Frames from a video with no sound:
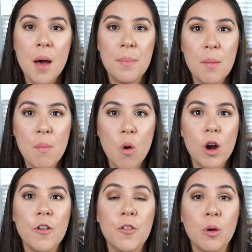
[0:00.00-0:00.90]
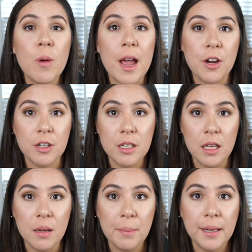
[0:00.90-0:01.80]
but more for record
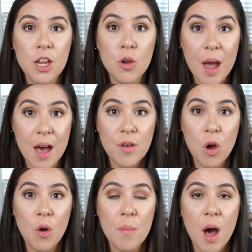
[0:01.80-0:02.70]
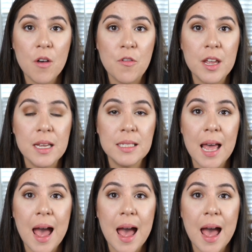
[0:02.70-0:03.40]
keeping. You have a home office.